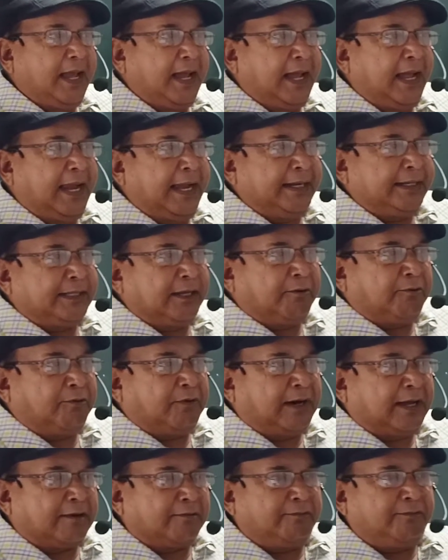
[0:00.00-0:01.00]
and the
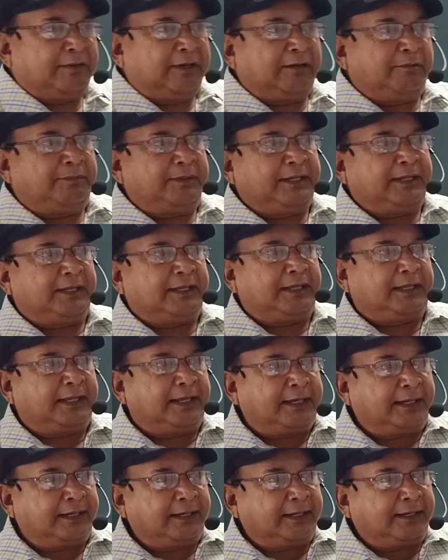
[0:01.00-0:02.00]
verb will be
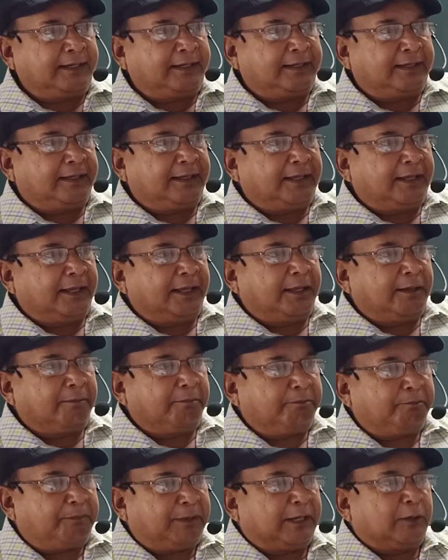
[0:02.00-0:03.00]
in
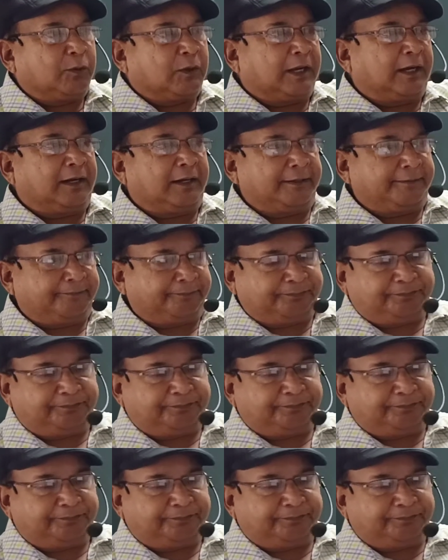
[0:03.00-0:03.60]
plural.